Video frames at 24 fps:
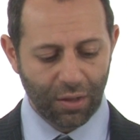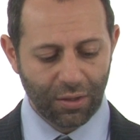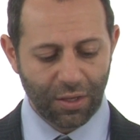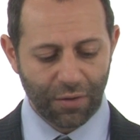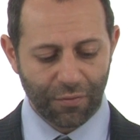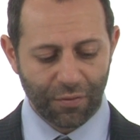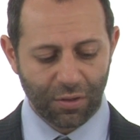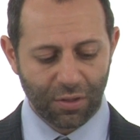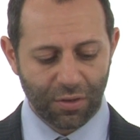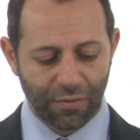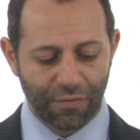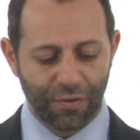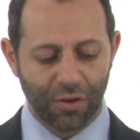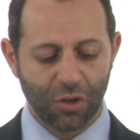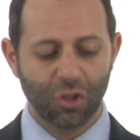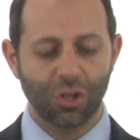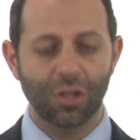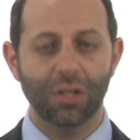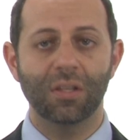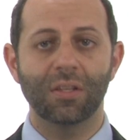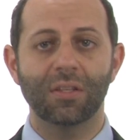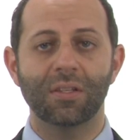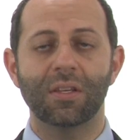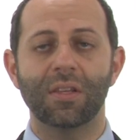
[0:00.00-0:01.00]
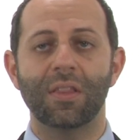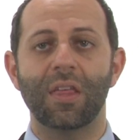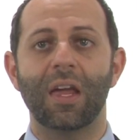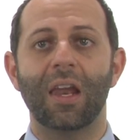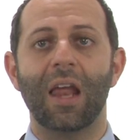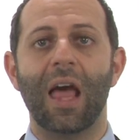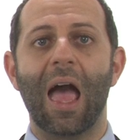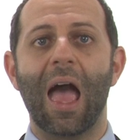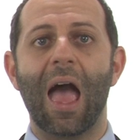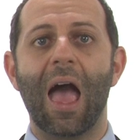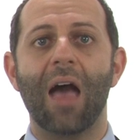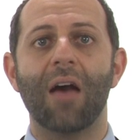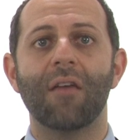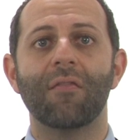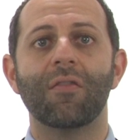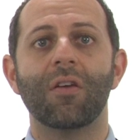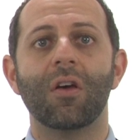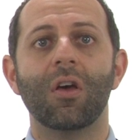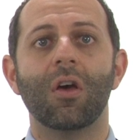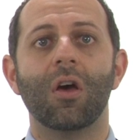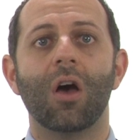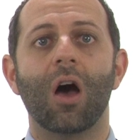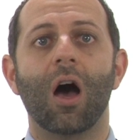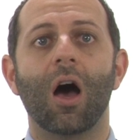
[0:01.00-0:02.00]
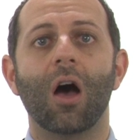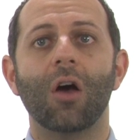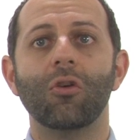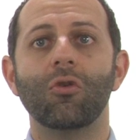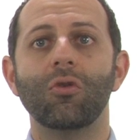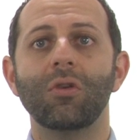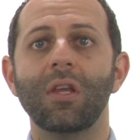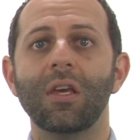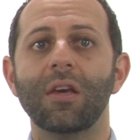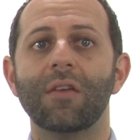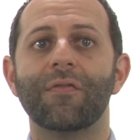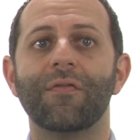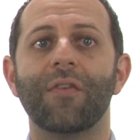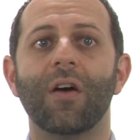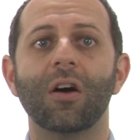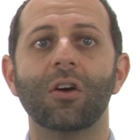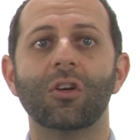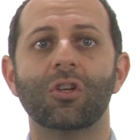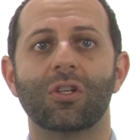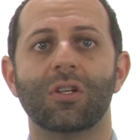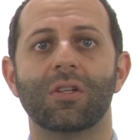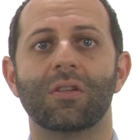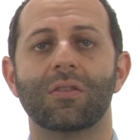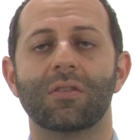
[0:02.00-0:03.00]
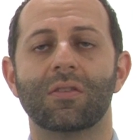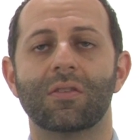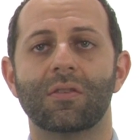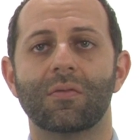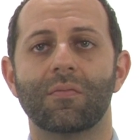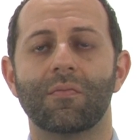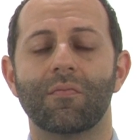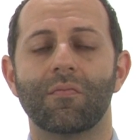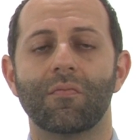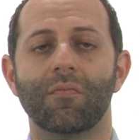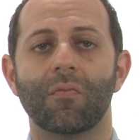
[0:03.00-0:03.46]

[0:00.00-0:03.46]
different divisions that have uh, unique functions.